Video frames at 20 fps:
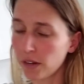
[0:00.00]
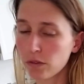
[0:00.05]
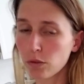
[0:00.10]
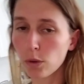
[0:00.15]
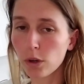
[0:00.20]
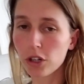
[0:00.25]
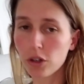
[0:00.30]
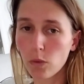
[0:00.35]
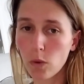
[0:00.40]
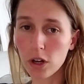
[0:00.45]
So you
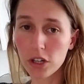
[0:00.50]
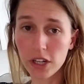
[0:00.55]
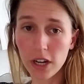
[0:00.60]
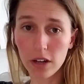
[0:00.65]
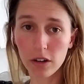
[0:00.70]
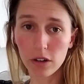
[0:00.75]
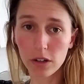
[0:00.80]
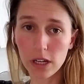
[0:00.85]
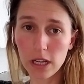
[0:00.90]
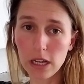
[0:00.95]
have to
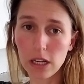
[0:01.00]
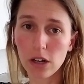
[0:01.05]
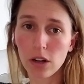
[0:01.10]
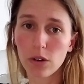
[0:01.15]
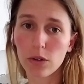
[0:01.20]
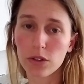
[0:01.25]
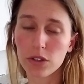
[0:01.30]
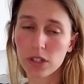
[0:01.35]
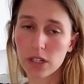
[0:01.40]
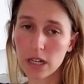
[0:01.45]
watch out on
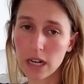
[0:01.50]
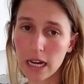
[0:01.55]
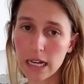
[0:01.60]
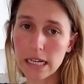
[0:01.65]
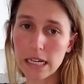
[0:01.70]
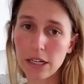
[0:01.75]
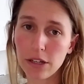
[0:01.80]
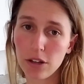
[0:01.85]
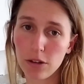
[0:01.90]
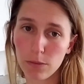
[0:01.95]
keto is to
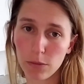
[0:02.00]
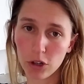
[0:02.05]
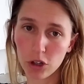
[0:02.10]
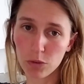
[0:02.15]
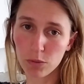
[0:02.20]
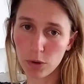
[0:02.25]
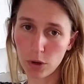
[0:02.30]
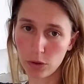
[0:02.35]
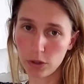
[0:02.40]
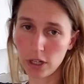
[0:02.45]
not eat too
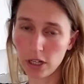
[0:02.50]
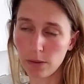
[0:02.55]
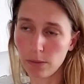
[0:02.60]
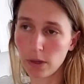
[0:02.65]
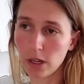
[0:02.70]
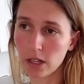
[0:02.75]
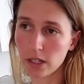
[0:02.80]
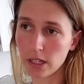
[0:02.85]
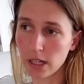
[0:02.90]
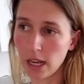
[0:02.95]
much
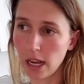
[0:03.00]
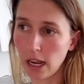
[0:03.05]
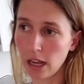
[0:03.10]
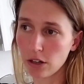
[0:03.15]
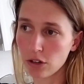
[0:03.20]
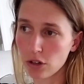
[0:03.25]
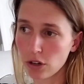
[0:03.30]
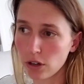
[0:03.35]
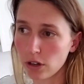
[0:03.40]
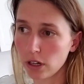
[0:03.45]
protein, because it
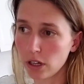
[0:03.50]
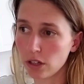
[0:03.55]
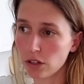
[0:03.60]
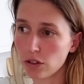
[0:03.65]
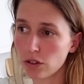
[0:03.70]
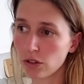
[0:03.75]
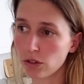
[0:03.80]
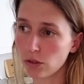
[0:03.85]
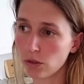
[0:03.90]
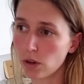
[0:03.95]
can turn
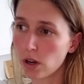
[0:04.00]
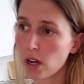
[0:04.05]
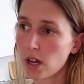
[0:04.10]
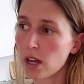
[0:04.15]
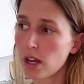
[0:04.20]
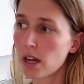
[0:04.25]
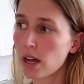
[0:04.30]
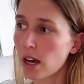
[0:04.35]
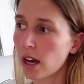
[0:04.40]
into